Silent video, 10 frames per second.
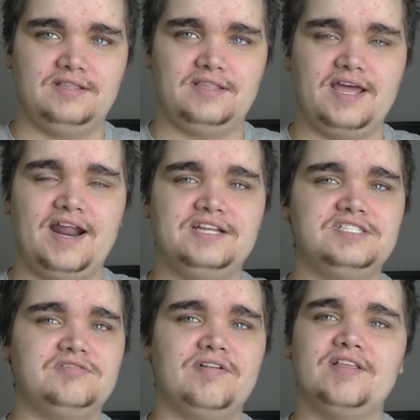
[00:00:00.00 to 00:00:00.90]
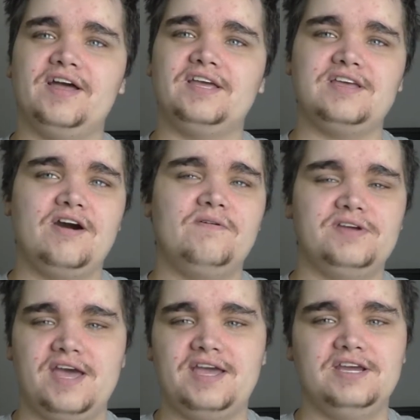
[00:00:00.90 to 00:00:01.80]
then I just felt like,
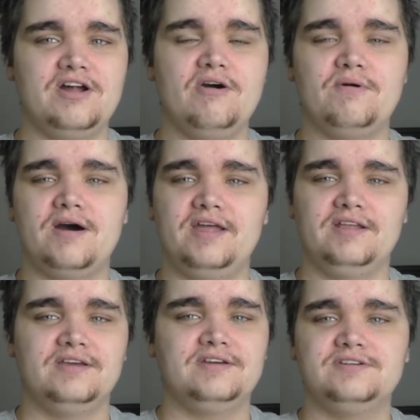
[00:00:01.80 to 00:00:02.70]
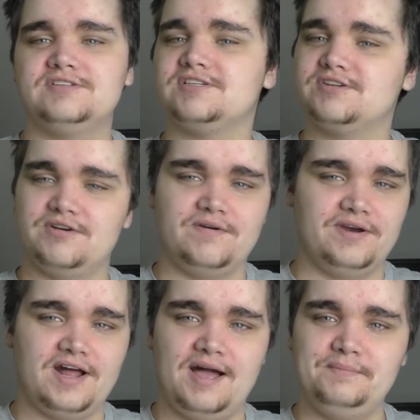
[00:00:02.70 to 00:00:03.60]
okay, you know what? Screw
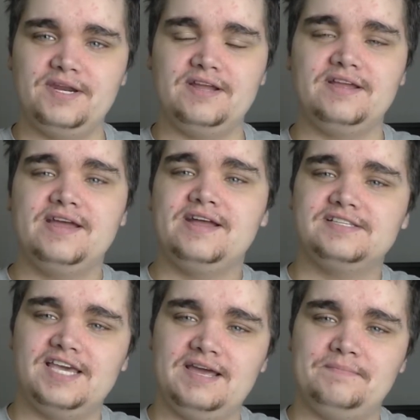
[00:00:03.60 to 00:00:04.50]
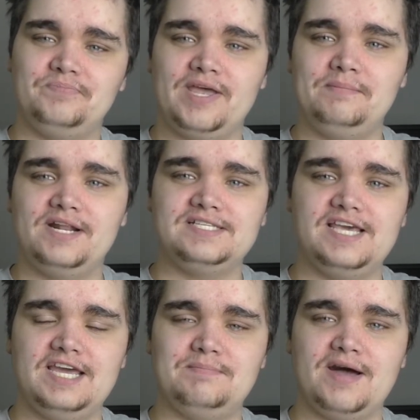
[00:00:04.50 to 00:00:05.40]
it. I'm gonna
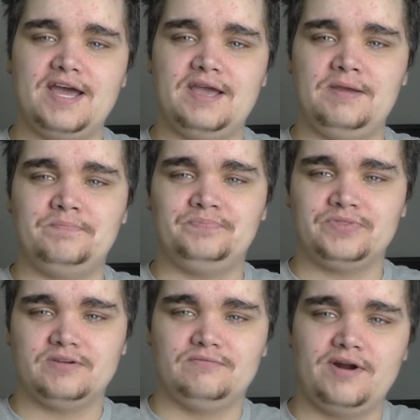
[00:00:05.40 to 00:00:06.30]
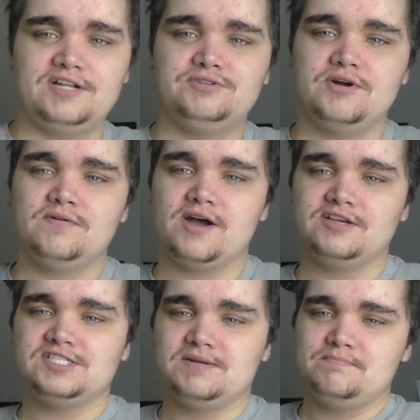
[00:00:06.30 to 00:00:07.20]
take my retro
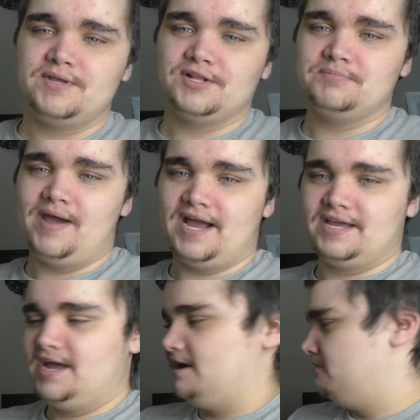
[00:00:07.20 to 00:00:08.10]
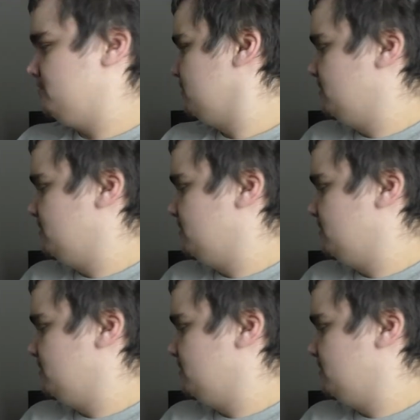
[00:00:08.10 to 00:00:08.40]
custom build back out